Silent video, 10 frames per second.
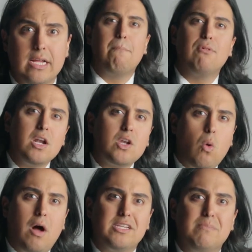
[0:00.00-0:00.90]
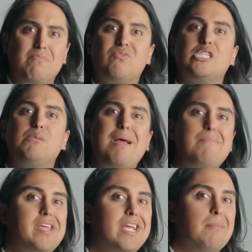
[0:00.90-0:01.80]
Blood quantum, despite
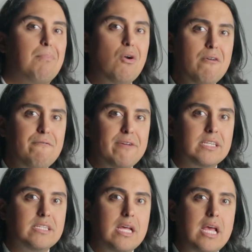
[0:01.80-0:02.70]
being imperfect,